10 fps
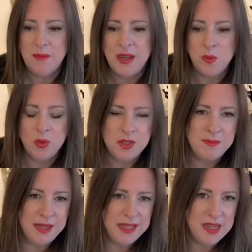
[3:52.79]
it wouldn't
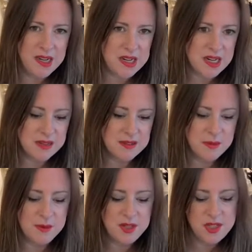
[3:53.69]
make it hard. So
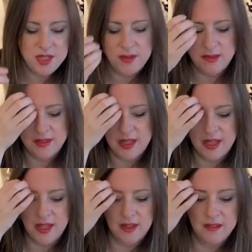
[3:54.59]
we want to use
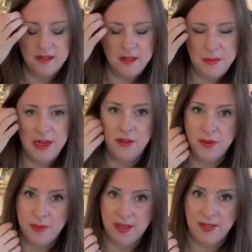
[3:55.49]
the millinery
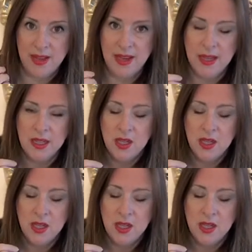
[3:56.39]
PVA.